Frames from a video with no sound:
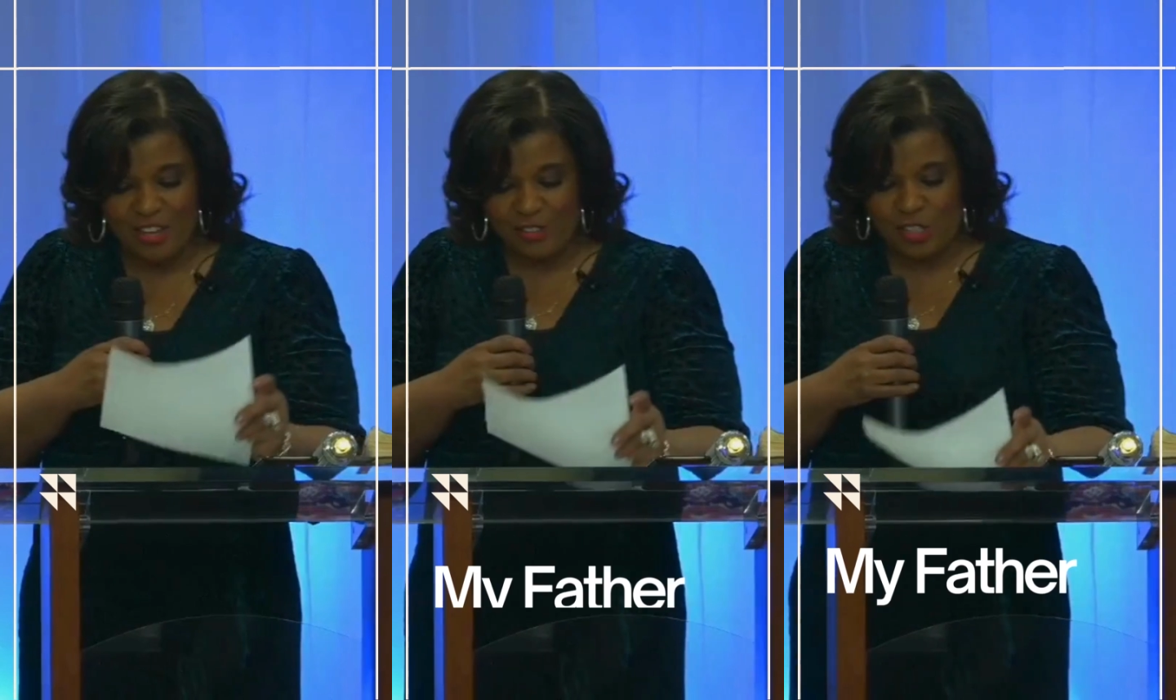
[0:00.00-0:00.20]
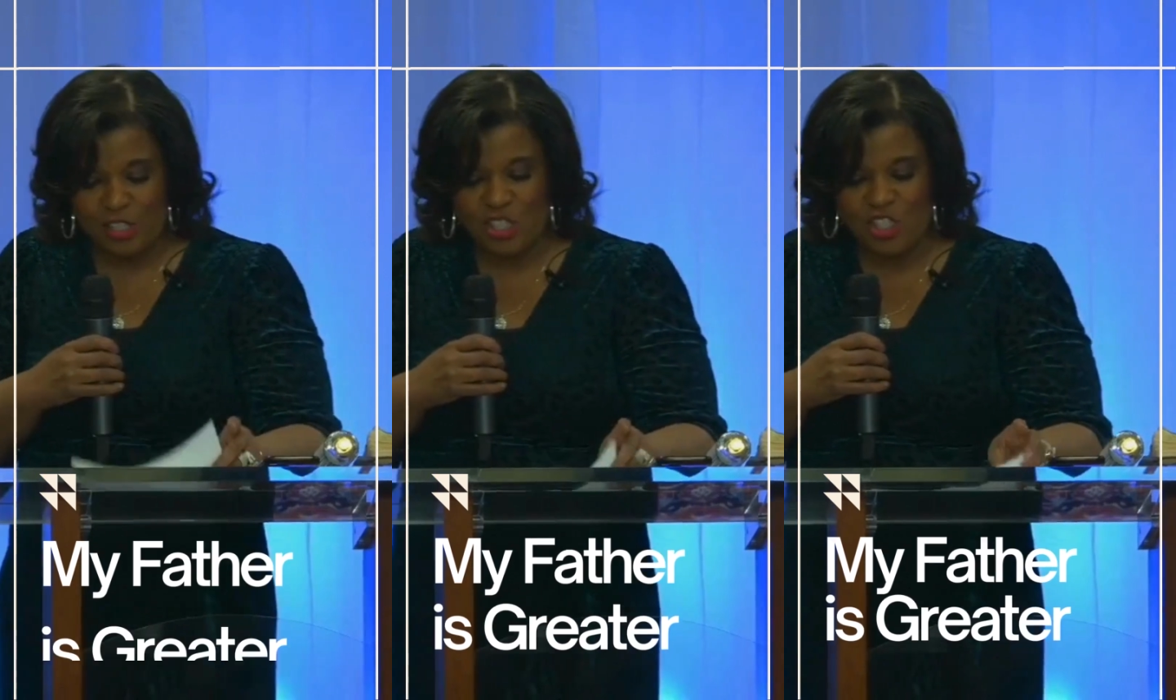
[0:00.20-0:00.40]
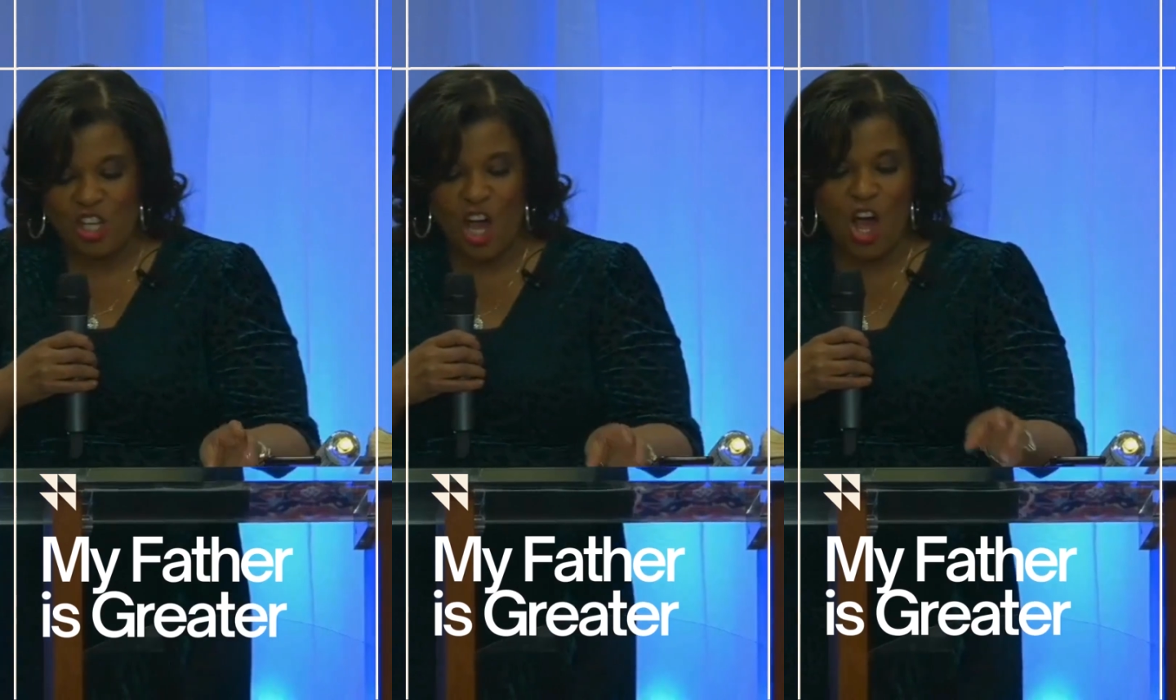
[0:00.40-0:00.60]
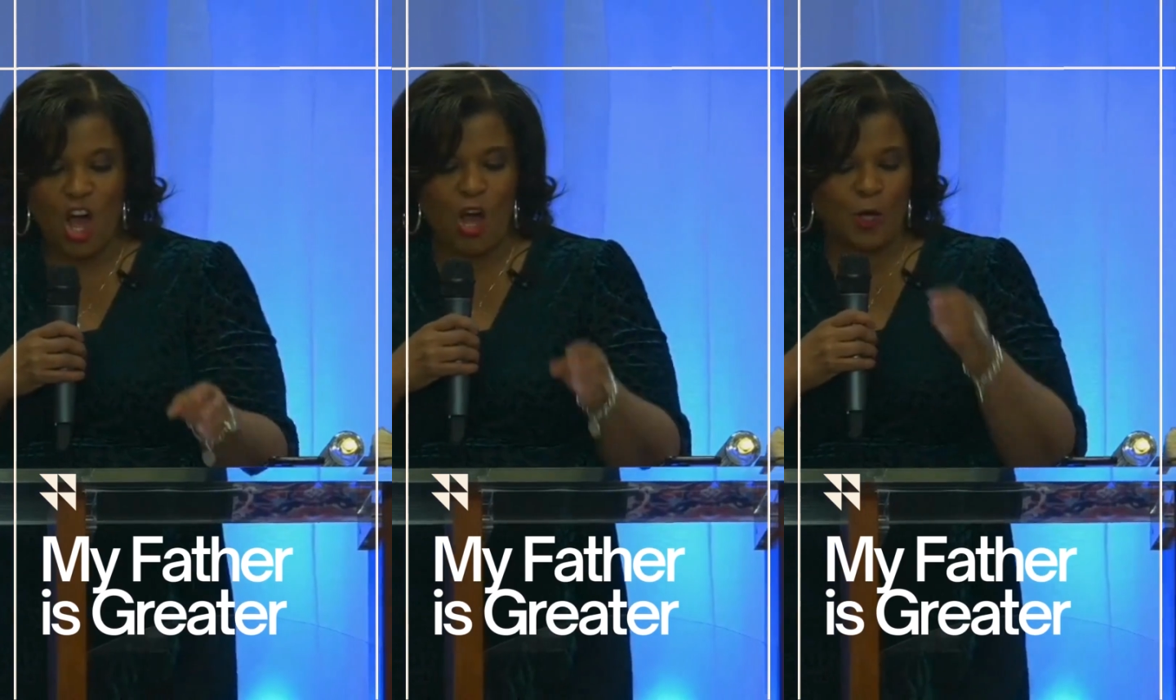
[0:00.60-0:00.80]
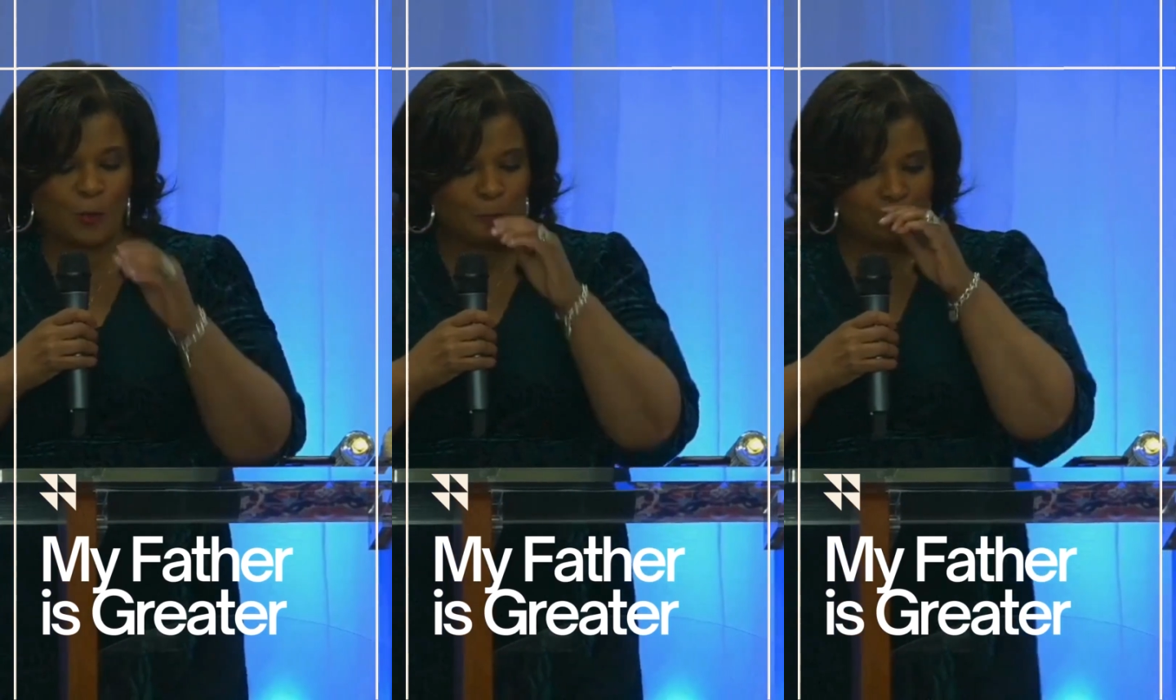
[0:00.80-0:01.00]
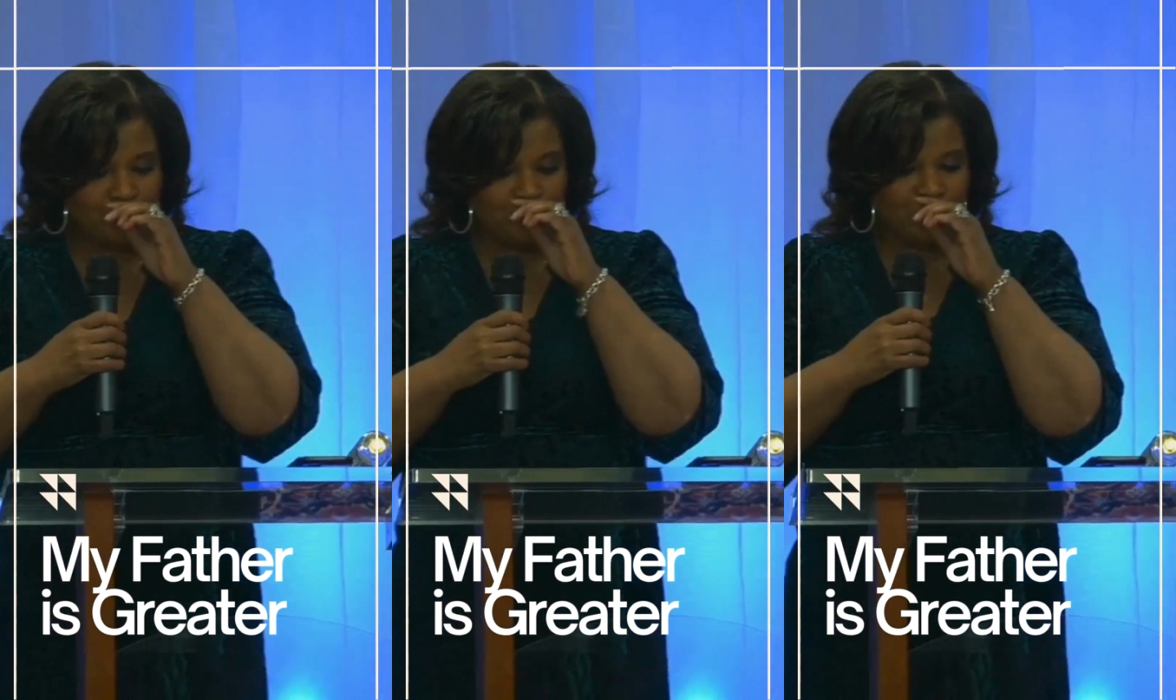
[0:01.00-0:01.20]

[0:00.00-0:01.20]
there's a song,